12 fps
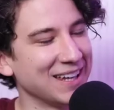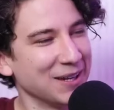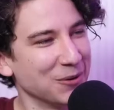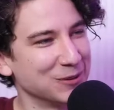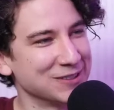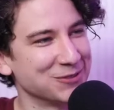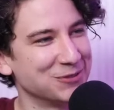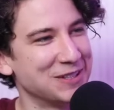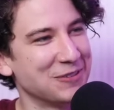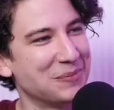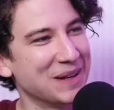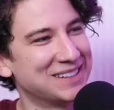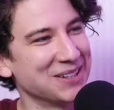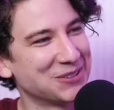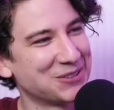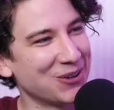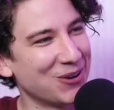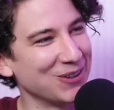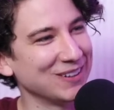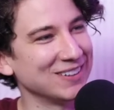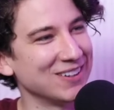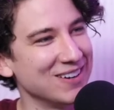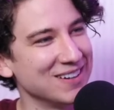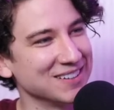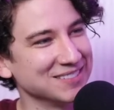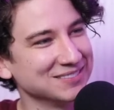It was Jeff Bezos all along.